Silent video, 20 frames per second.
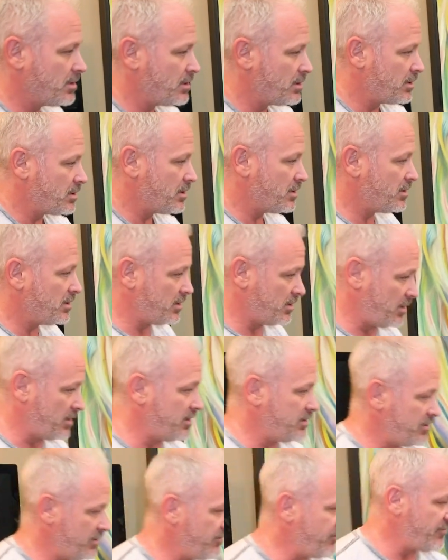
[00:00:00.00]
my
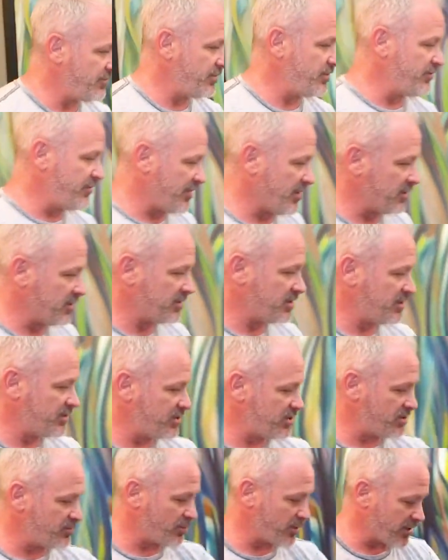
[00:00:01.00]
back there. You, you felt it
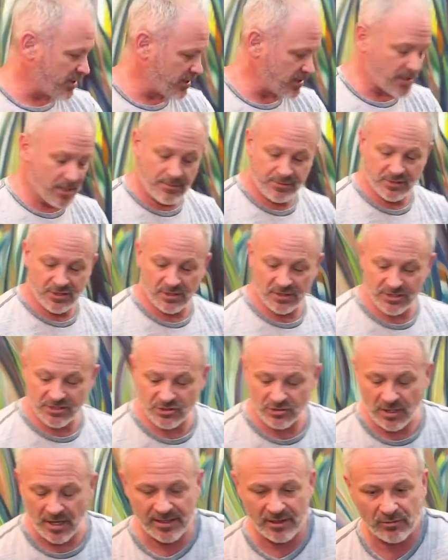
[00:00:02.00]
just bringing yeah. it up. So let's
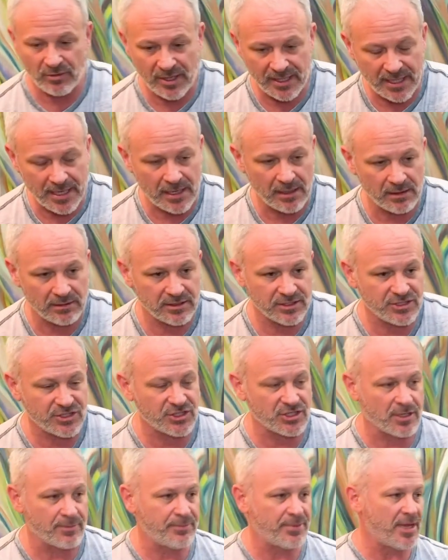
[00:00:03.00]
try that right now. Let's
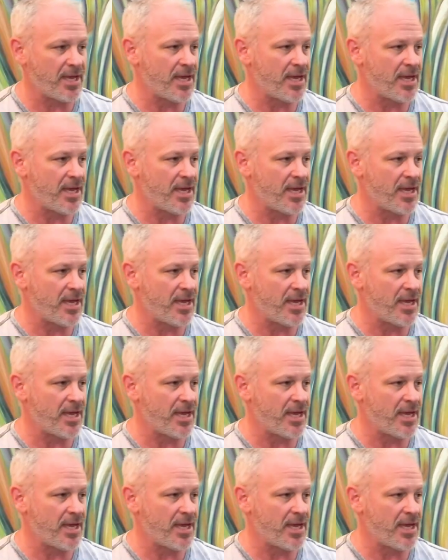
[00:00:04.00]
jump